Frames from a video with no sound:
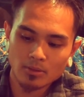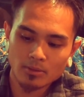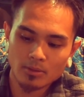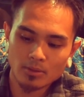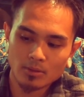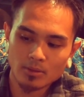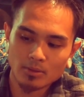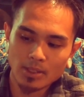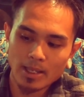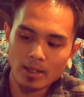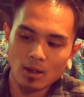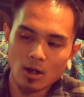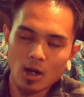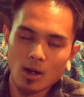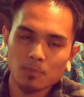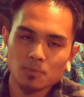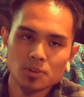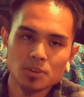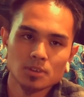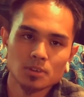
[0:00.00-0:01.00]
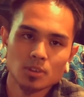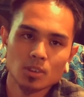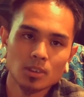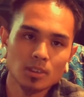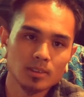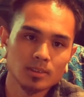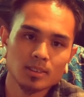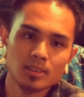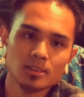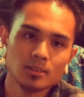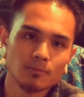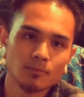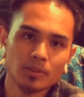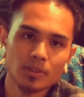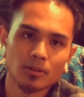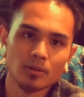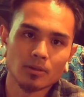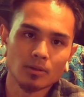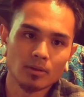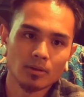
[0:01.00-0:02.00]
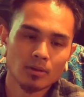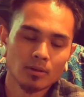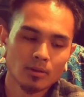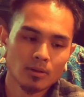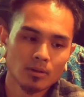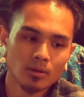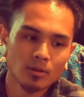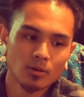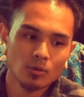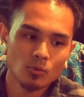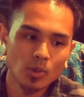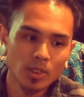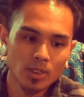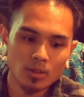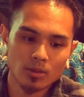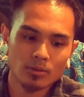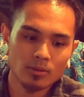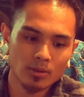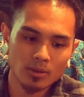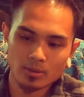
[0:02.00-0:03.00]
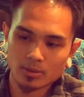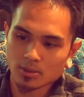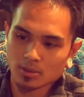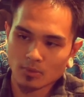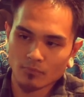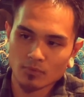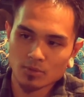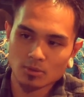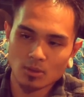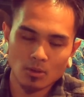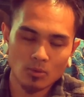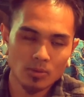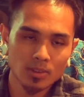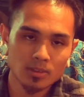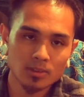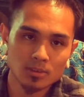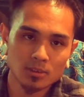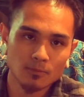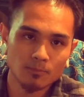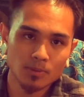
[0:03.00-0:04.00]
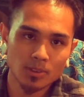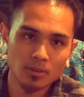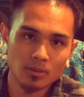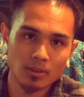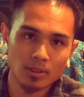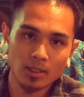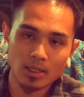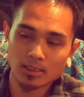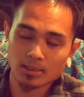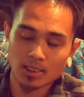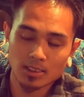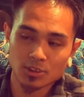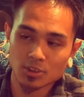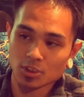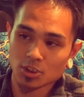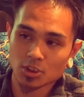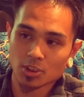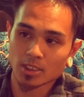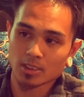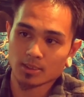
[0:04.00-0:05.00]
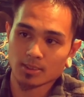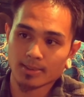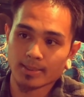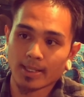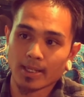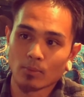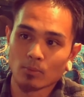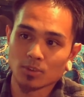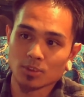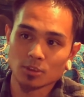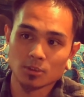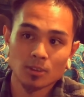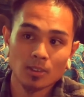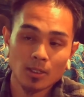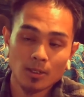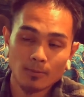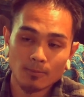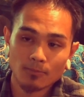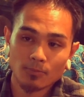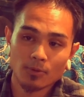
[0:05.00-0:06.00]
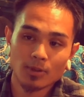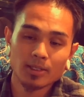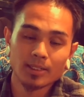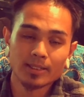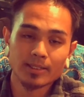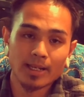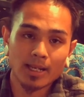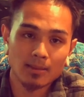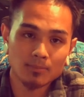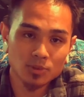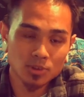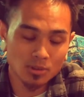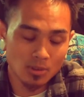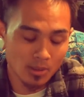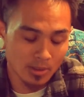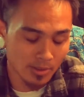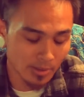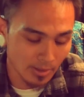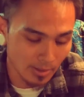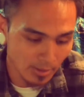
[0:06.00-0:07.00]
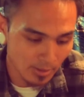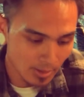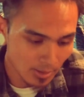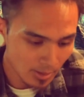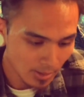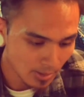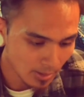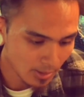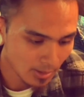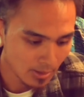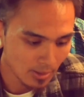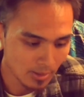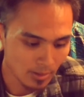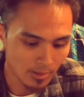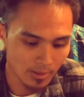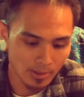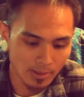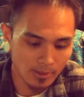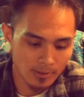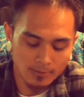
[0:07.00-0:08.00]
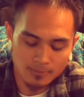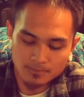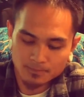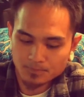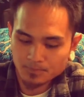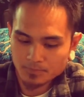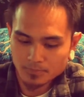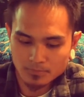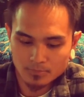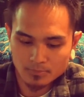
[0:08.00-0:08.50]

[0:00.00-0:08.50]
then that option's gonna disappear quicker than stuff is already disappearing, as I just checked today, which is pretty damn shocking. And